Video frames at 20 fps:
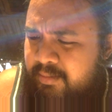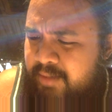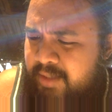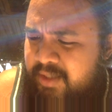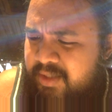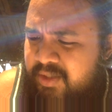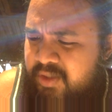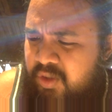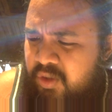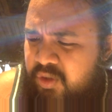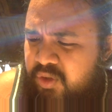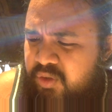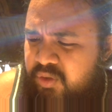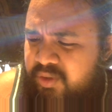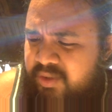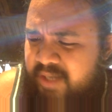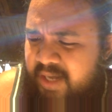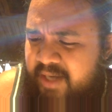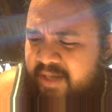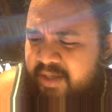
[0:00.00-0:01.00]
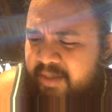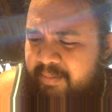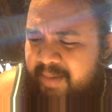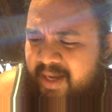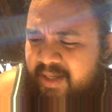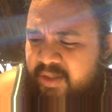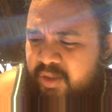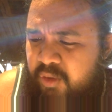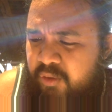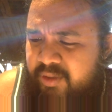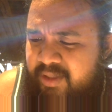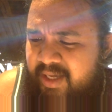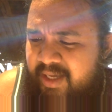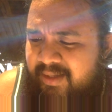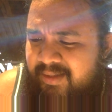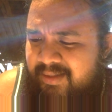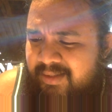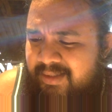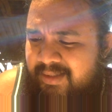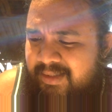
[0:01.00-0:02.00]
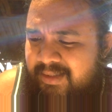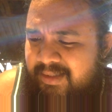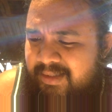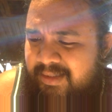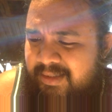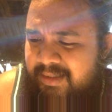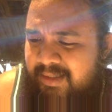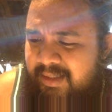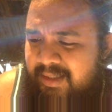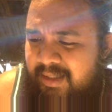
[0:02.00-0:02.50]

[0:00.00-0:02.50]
let's go to Sacramento Kings.